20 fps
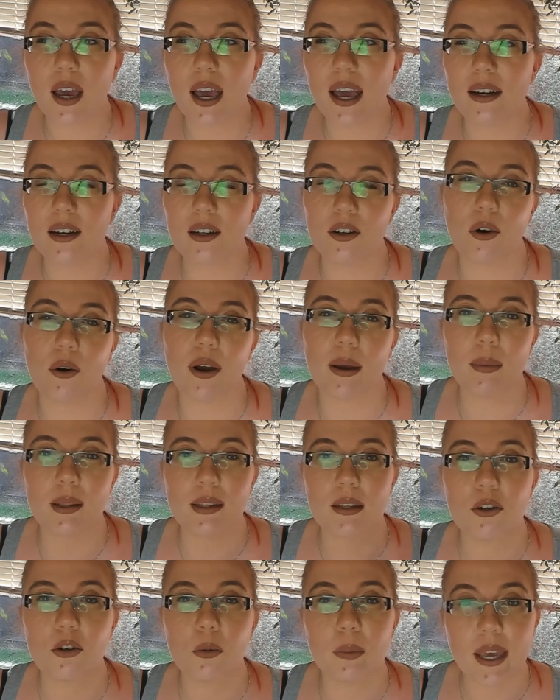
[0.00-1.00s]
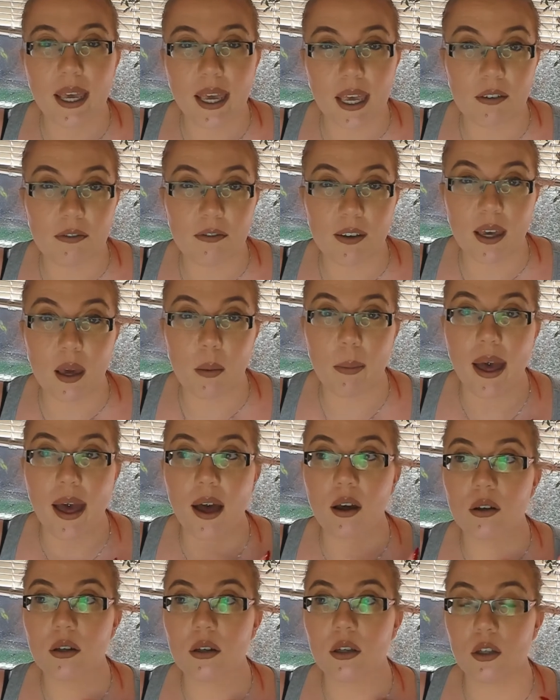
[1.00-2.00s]
don't know, I'm a little bit iffy
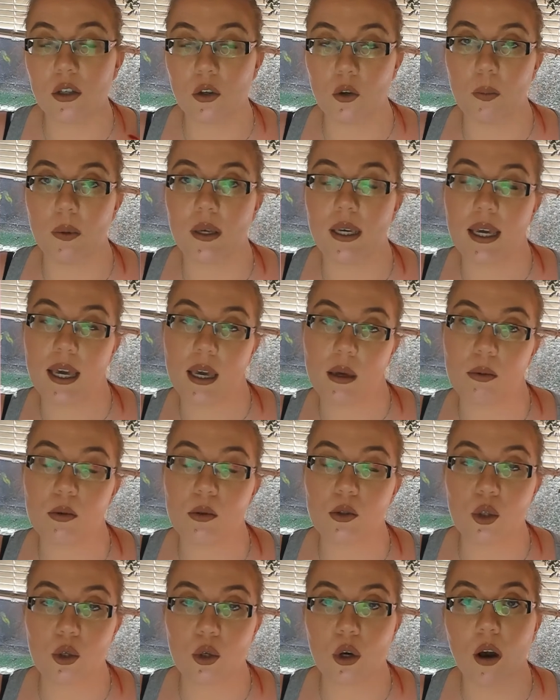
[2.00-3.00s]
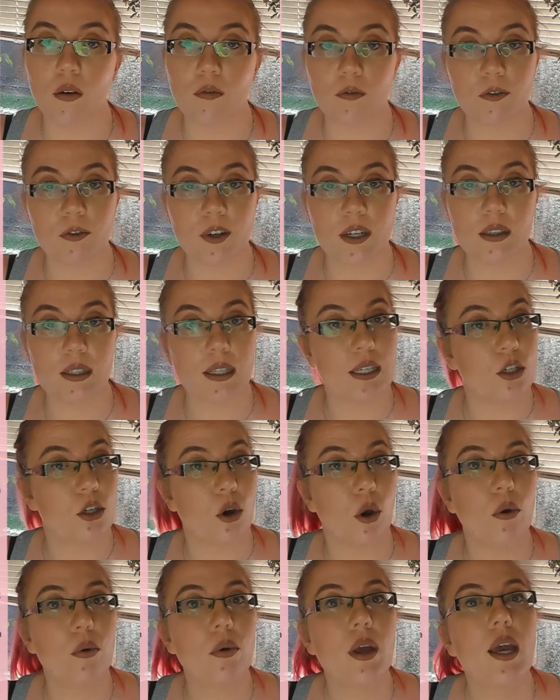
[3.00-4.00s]
about you being able to confidently
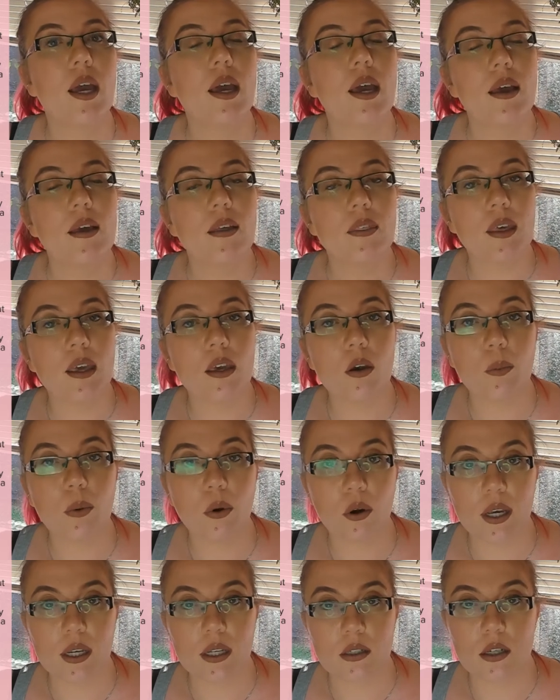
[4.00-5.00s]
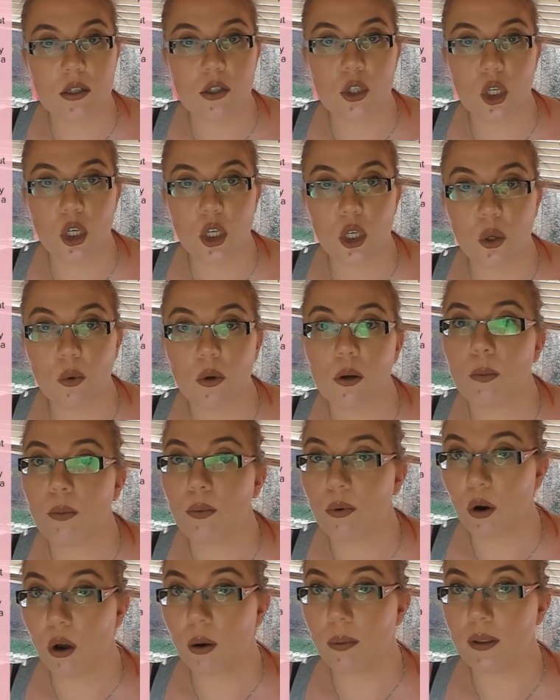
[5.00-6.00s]
know that your product is cured
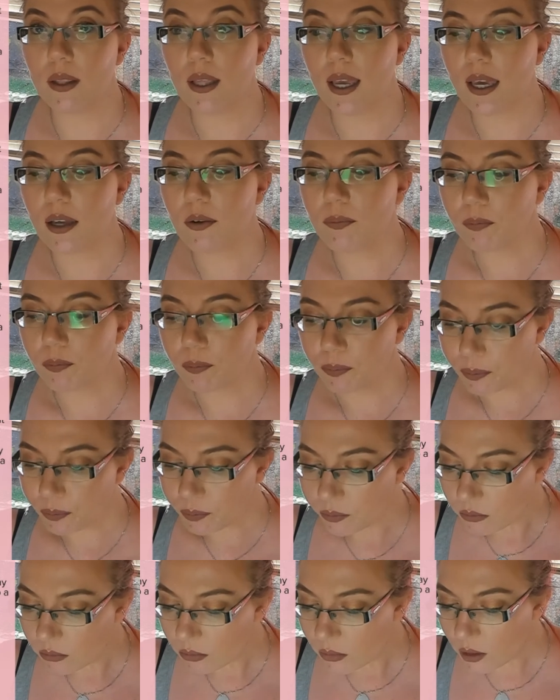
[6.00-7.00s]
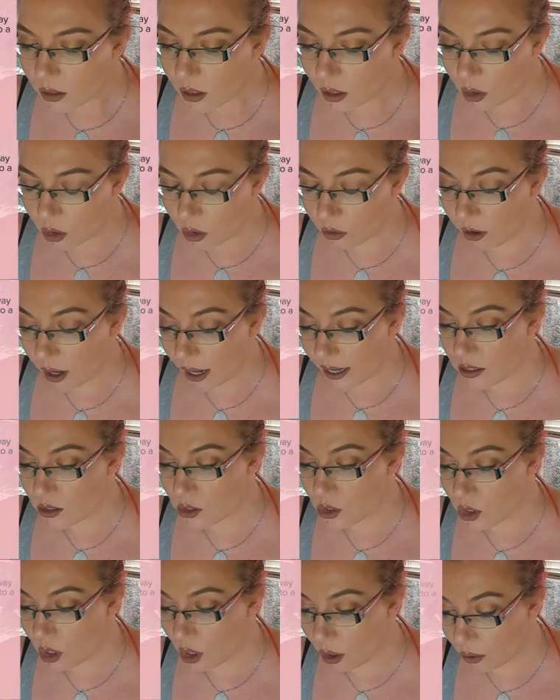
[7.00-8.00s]
properly. Alright,
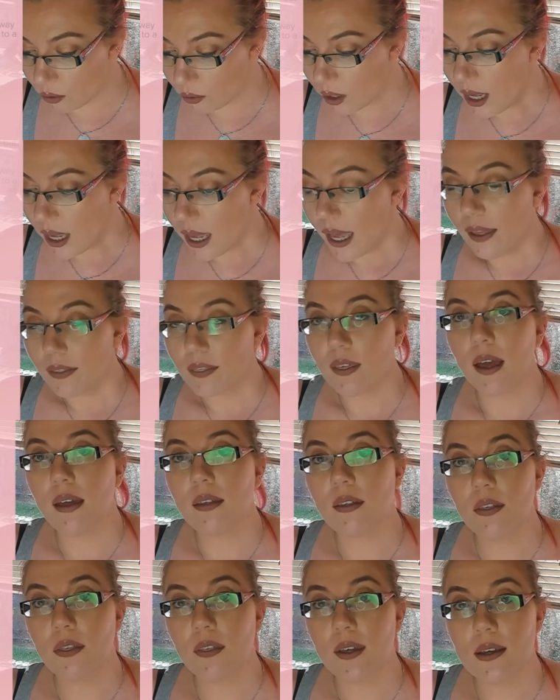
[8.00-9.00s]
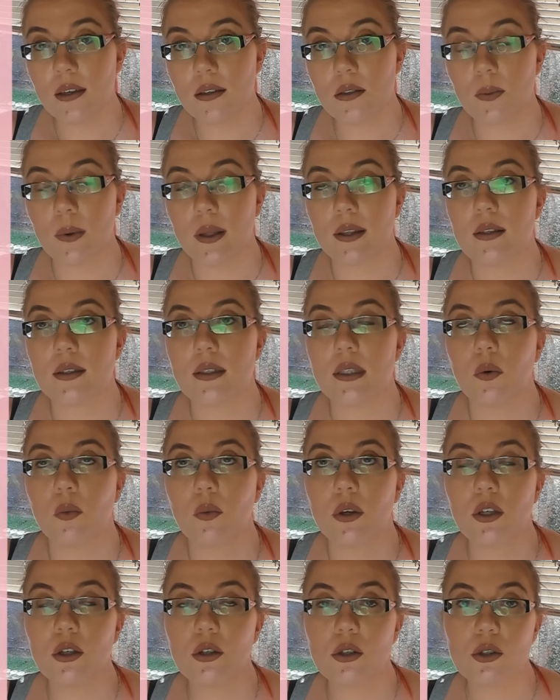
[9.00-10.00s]
so the other thing as well is that
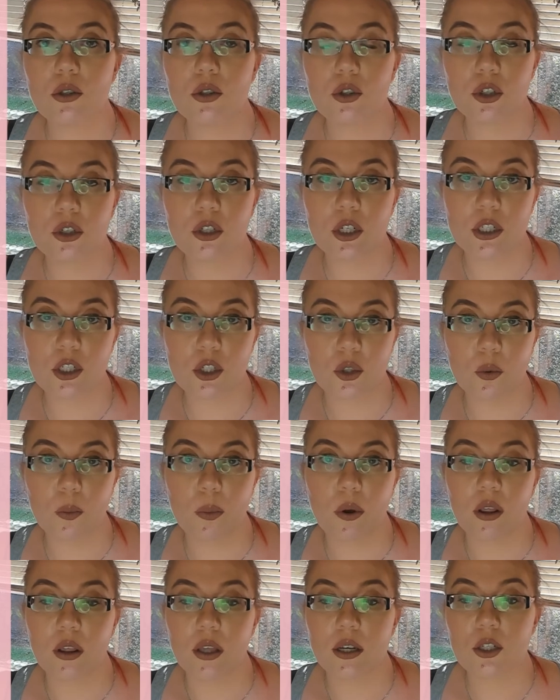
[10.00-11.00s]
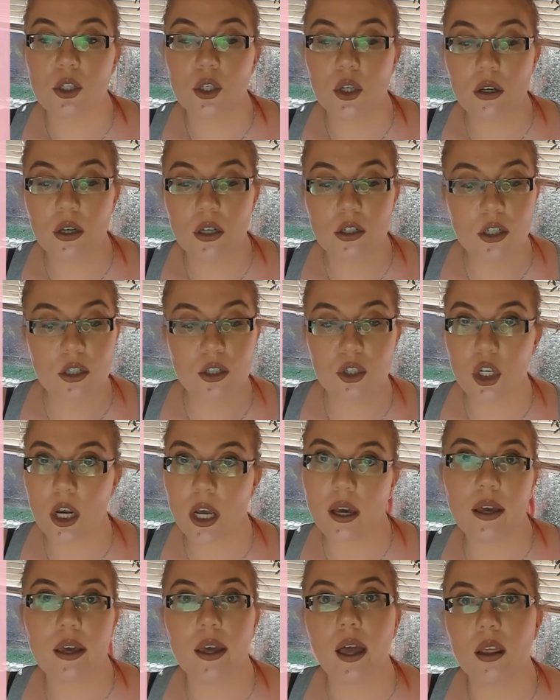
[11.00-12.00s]
when you use traditional polish, you can just
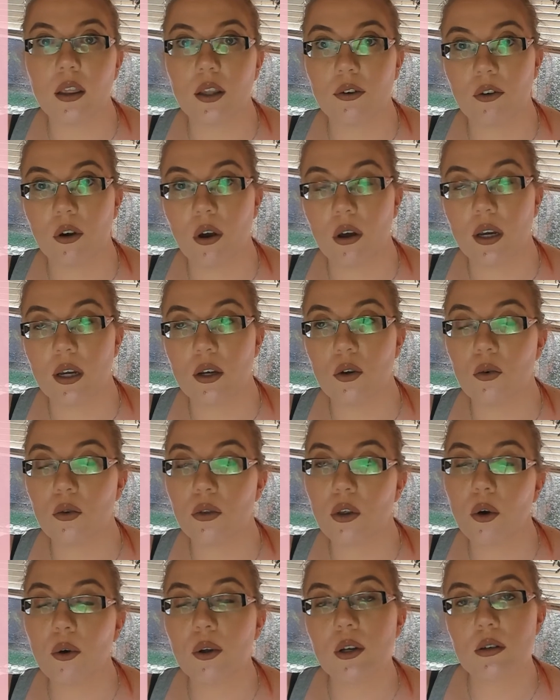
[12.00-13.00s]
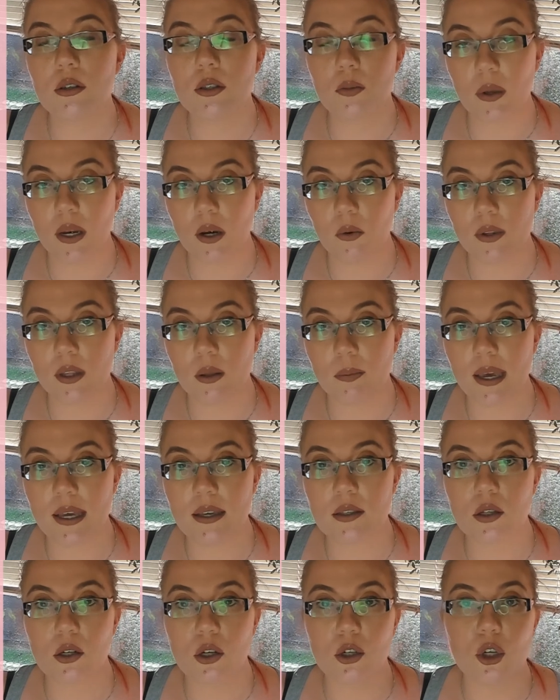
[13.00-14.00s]
chuck a colour on, and although it looks better with a
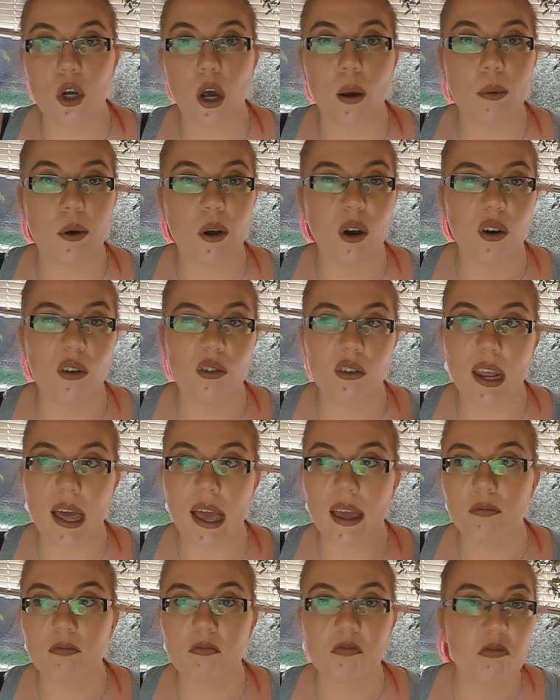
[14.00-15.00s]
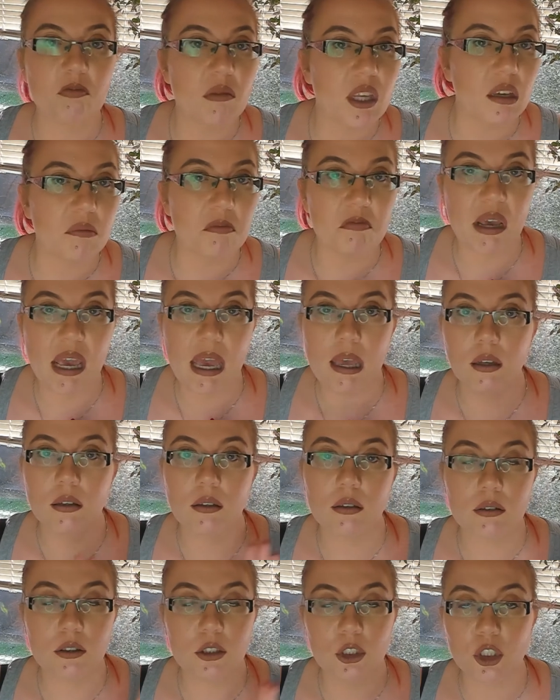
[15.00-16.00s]
base and a top coat, like, meh,
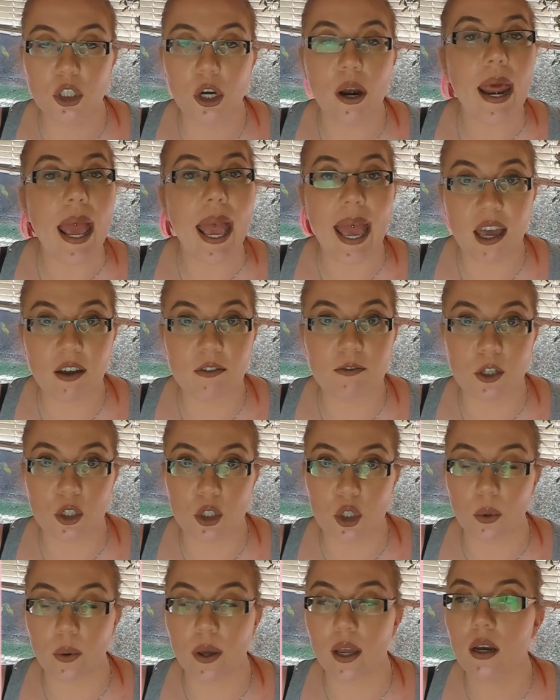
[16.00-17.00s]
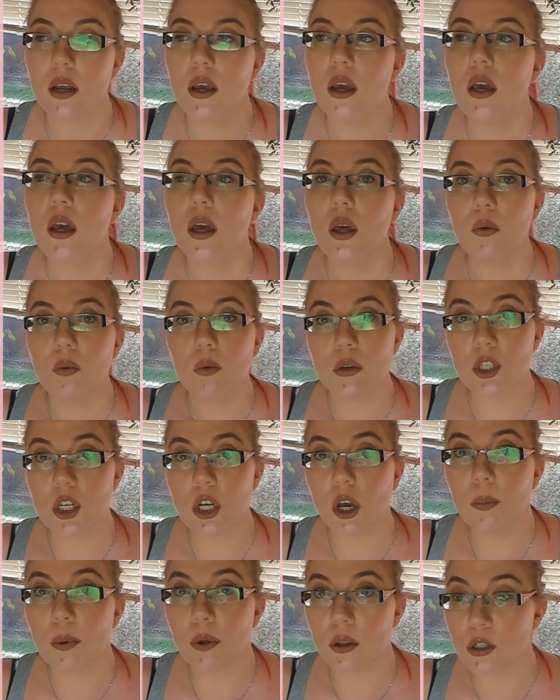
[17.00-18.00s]
you don't have to do it. With
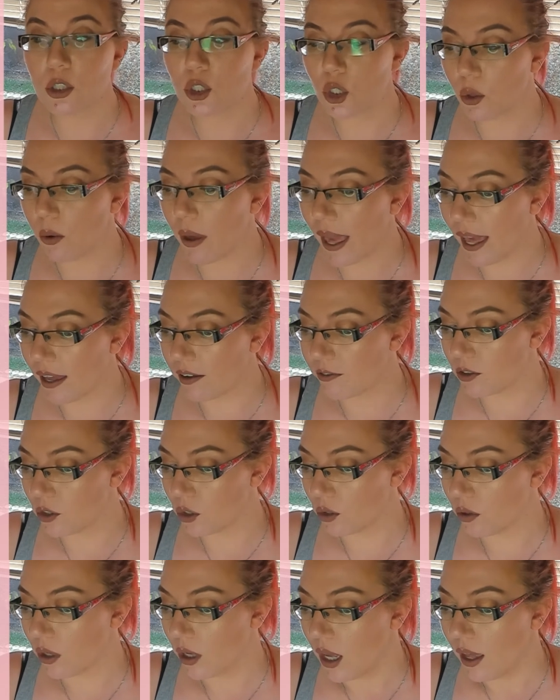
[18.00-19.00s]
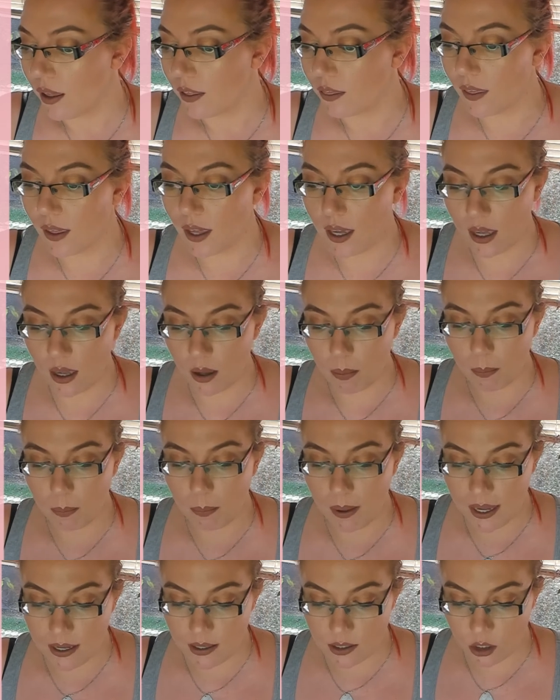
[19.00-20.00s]
gel polish, you have to. The
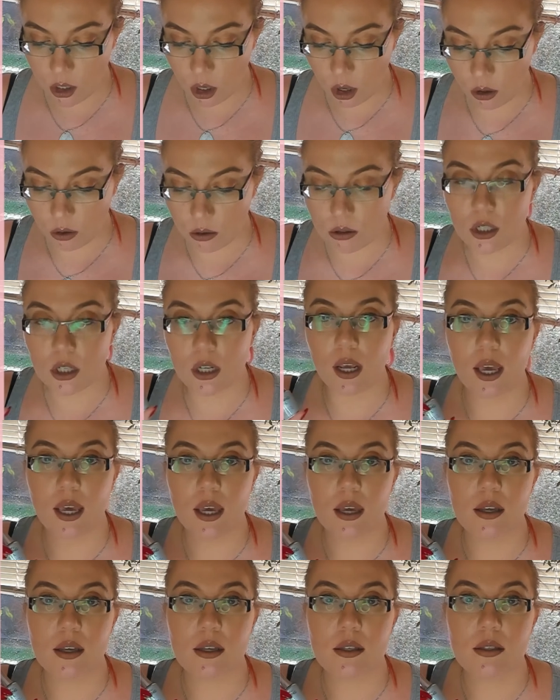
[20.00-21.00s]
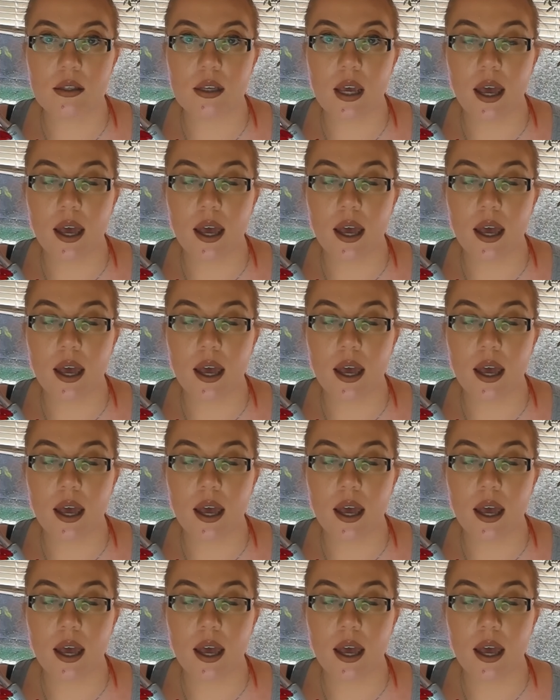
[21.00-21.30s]
base coat is